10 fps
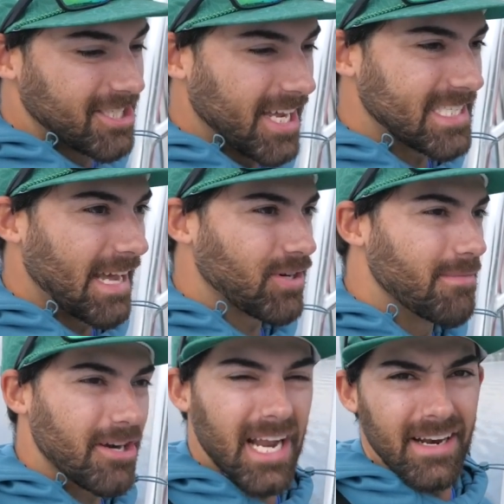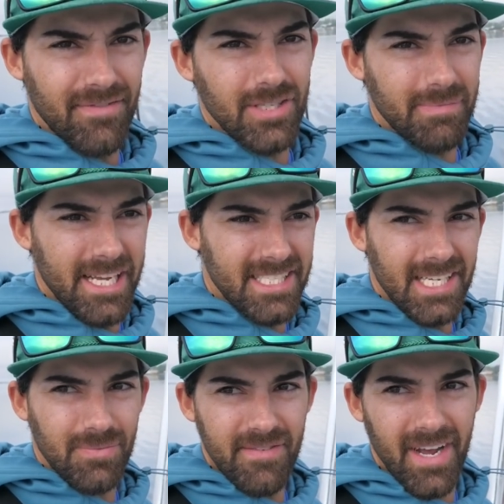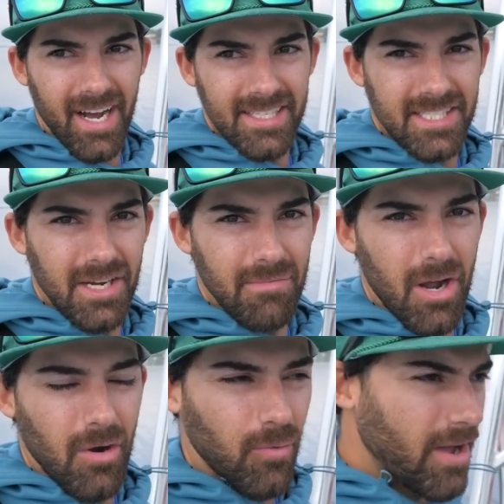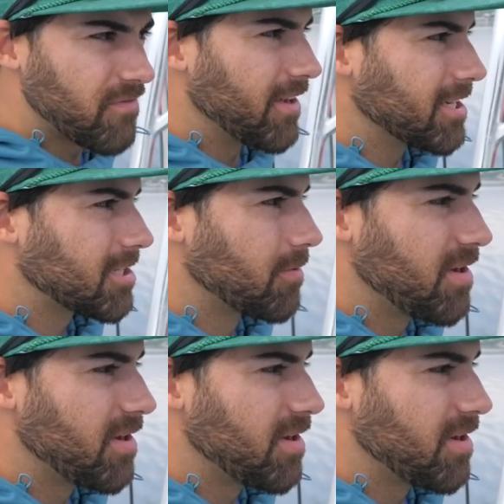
chasing after a myriad of different species. We've got some redfish.